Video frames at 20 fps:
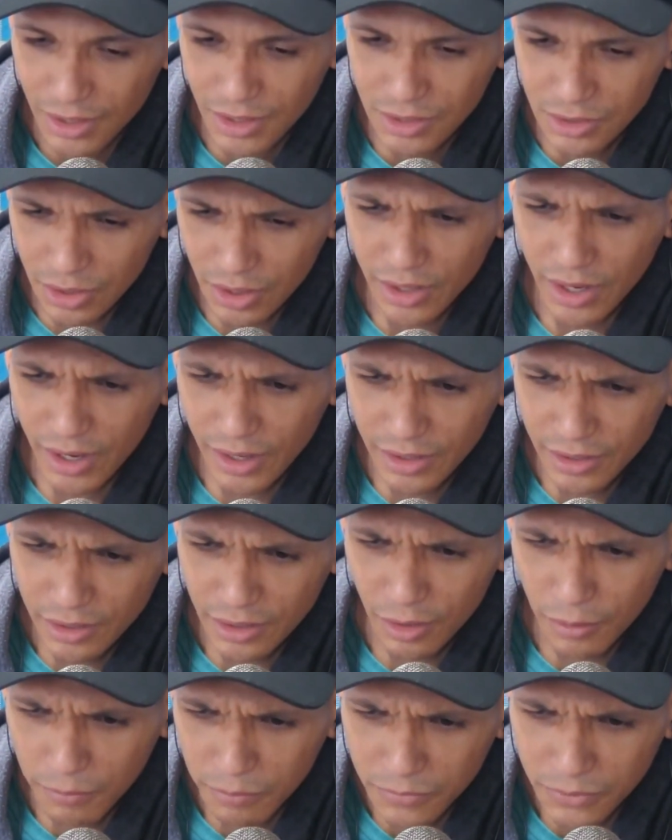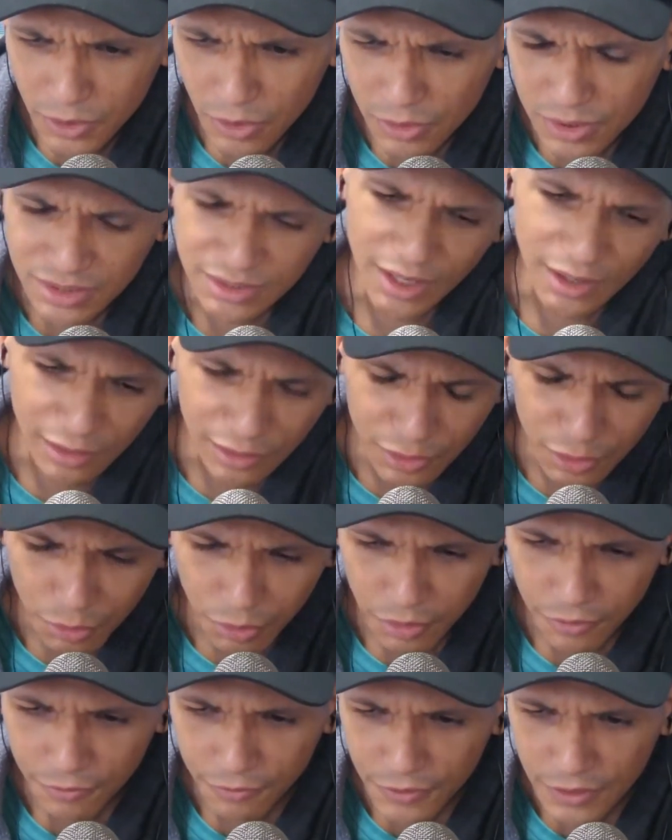So I ended up, settling
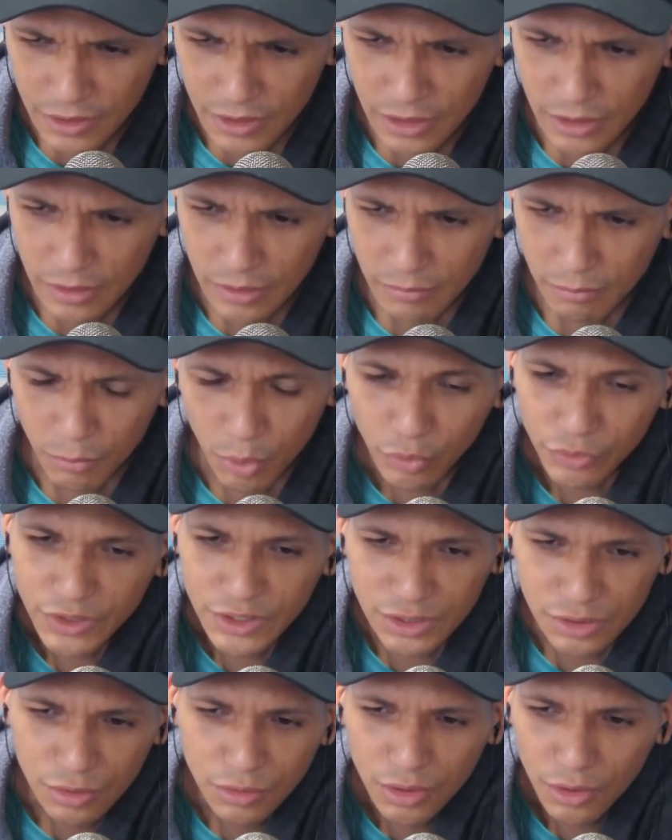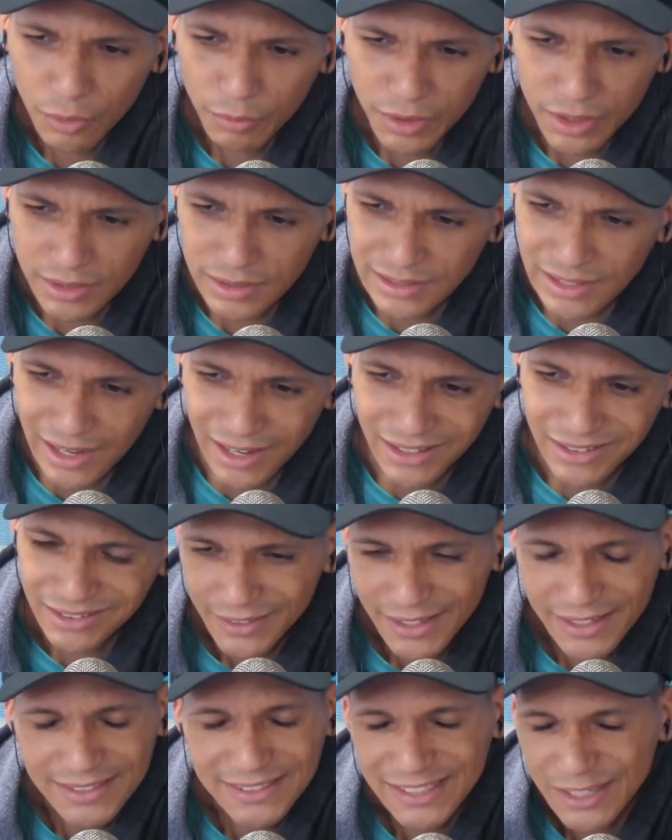with the Movie Studio because
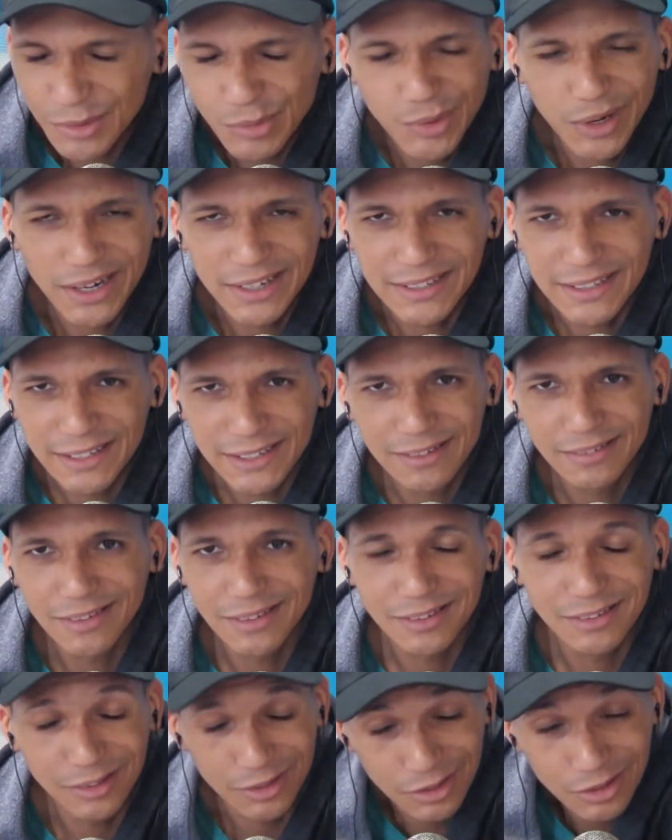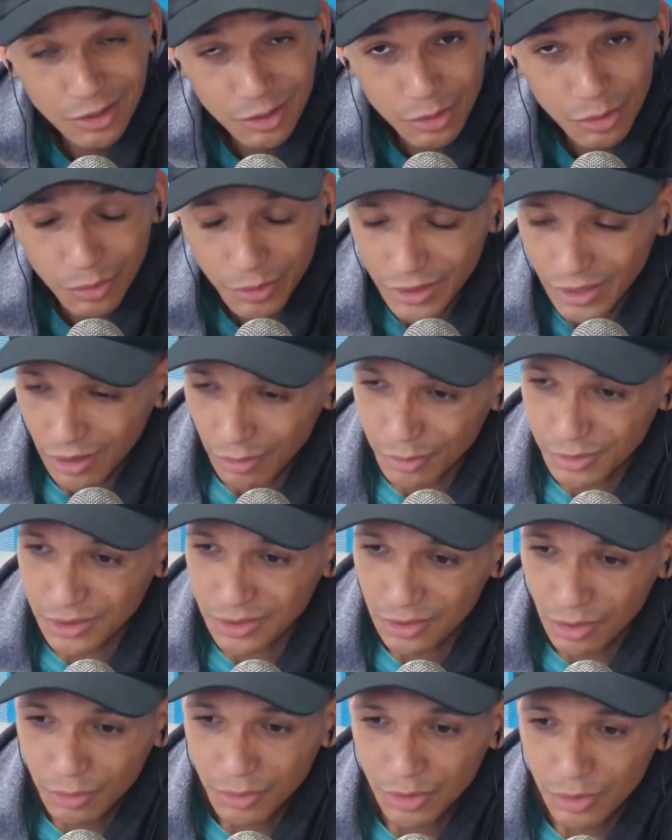it did what I needed to do. And I was
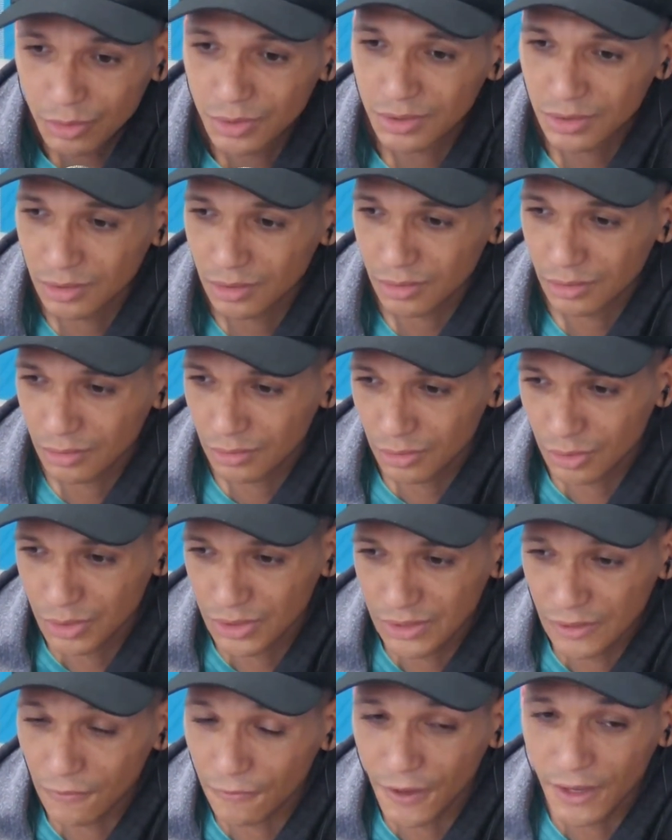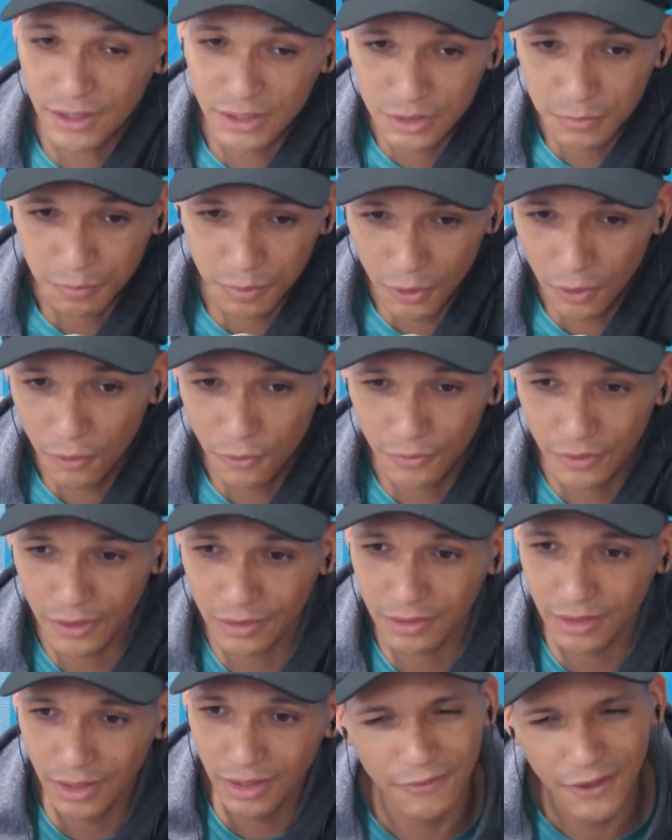so used to using the Vegas Pro that
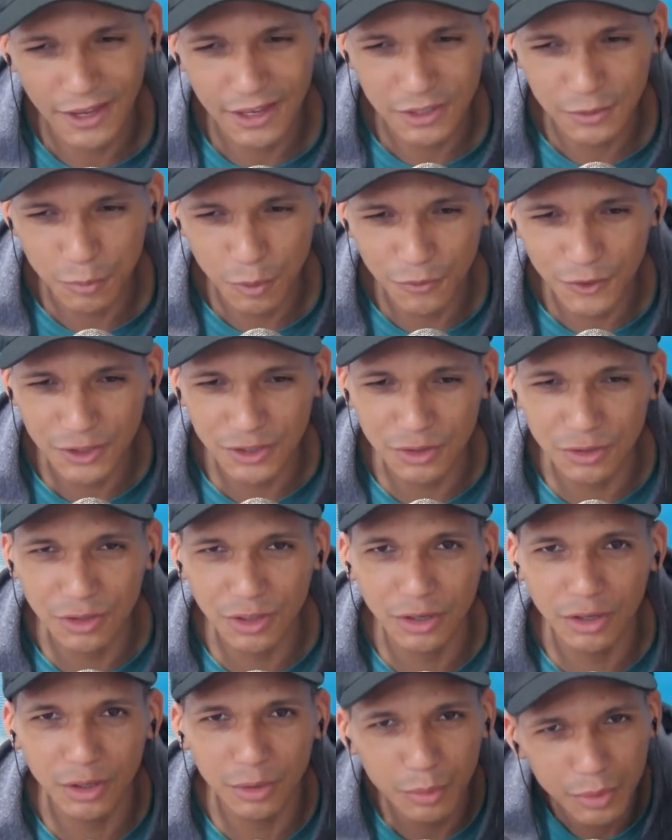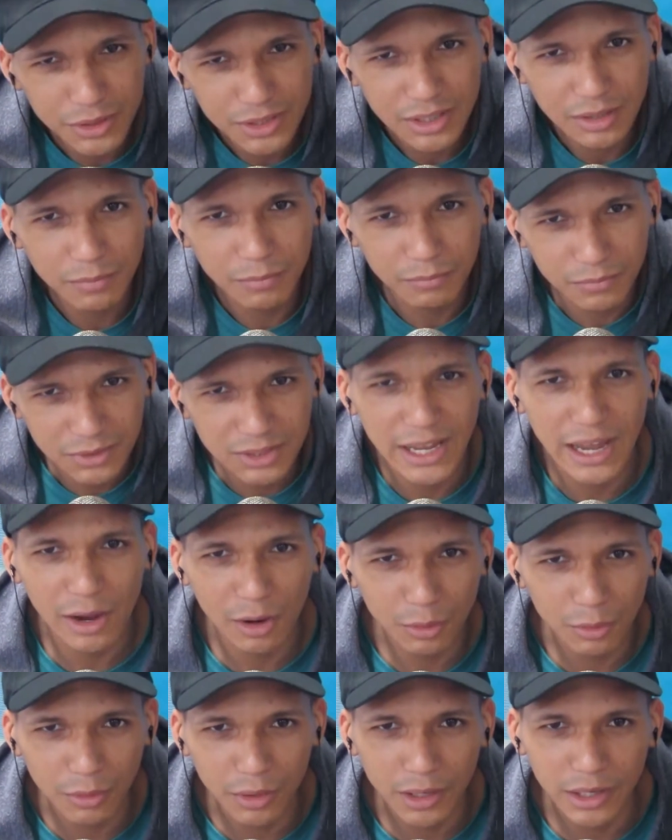Vegas Movie Studio, it was a
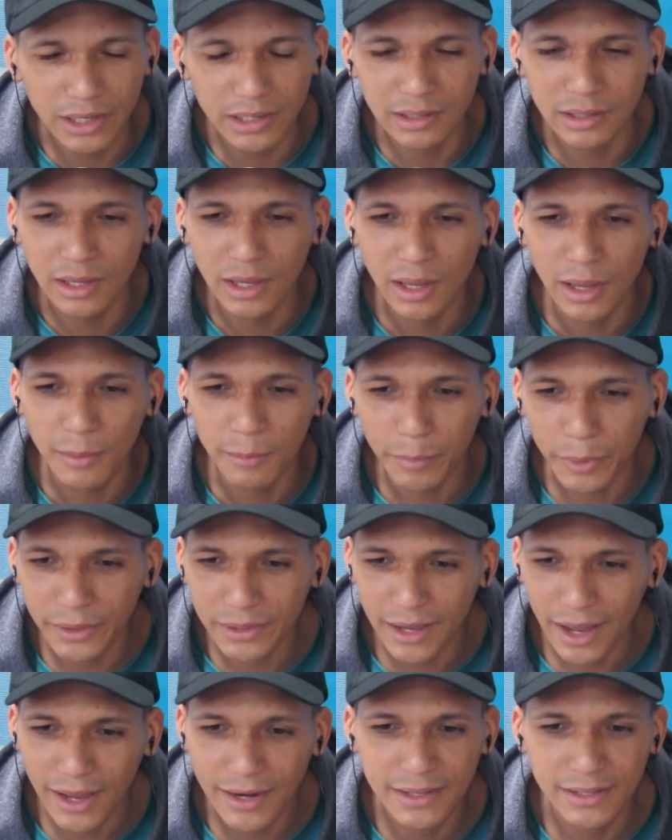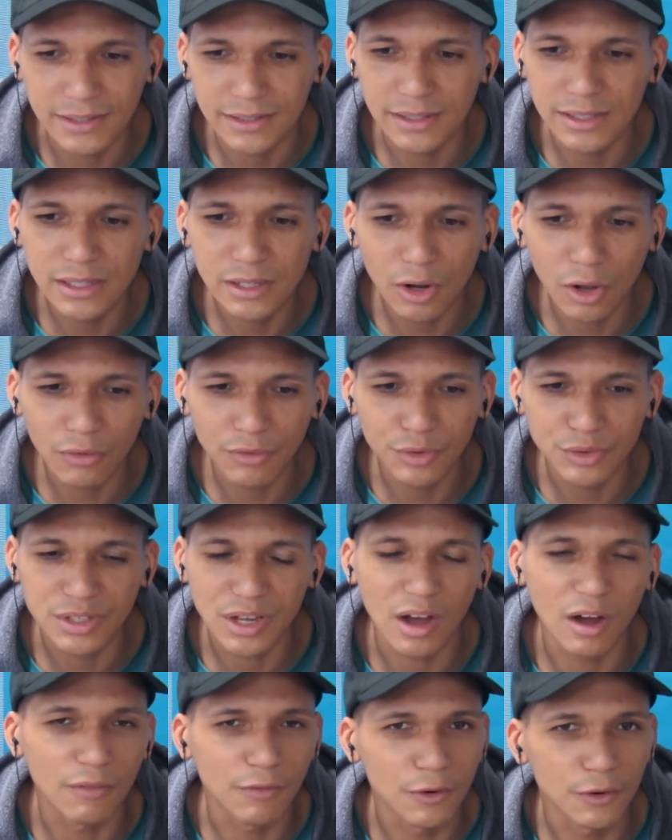downgrade, but I didn't need all those
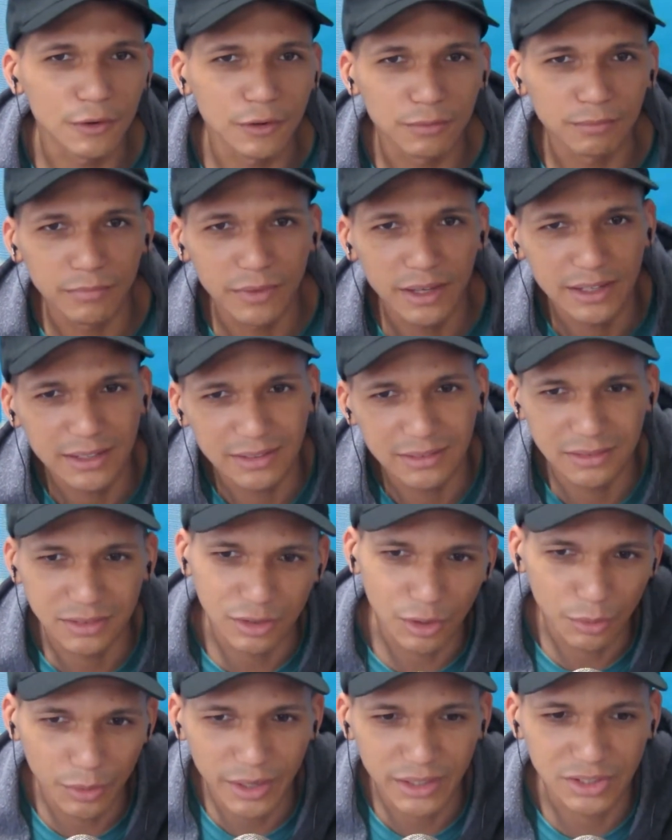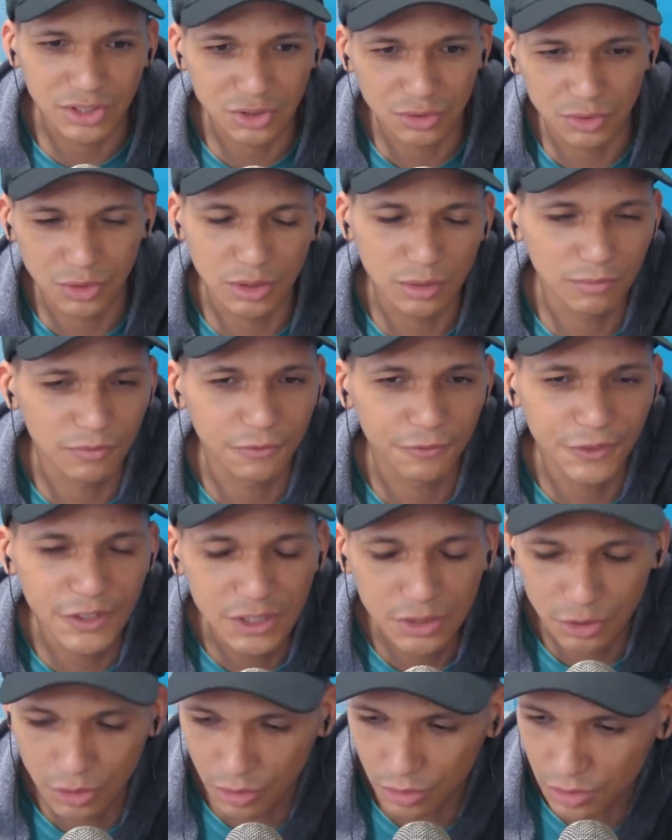other, extreme
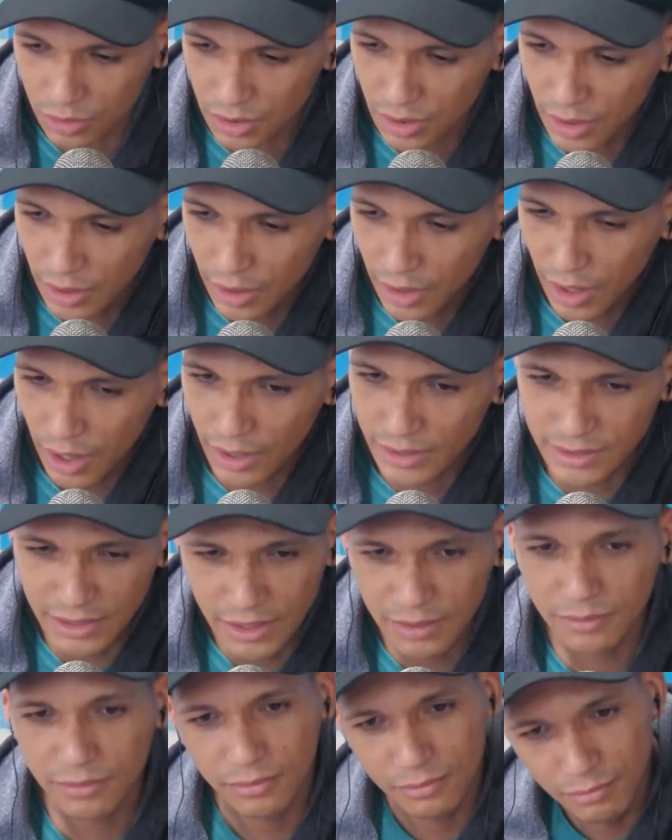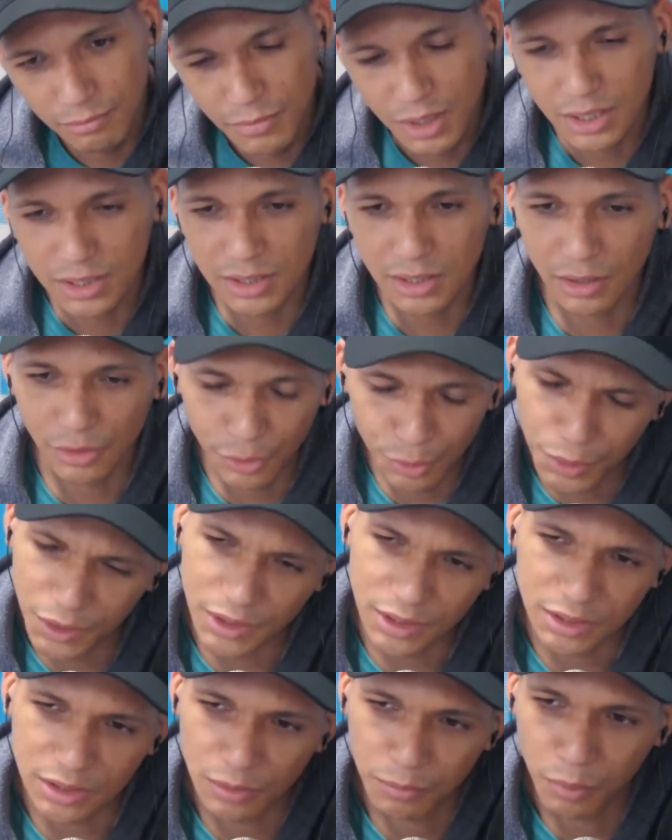features. I did miss the
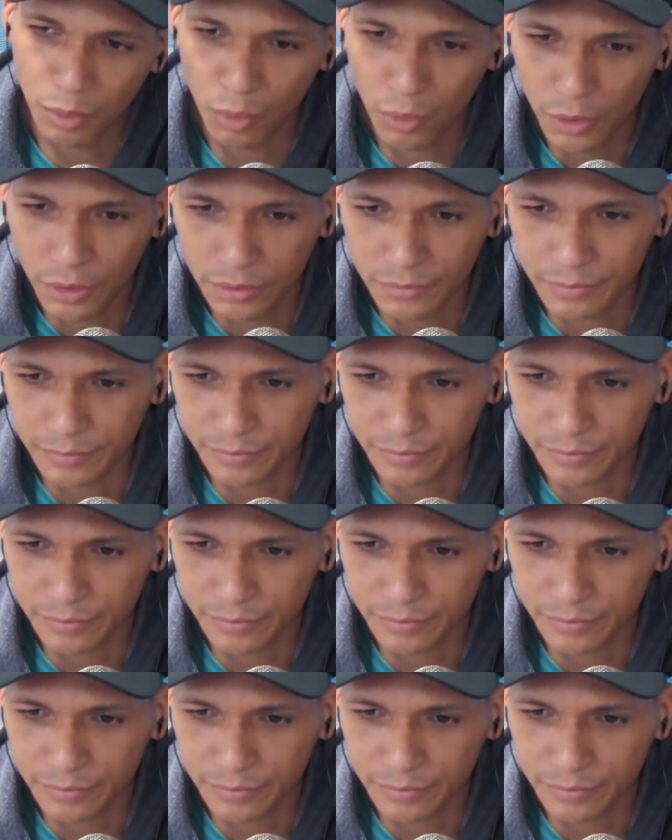3D support,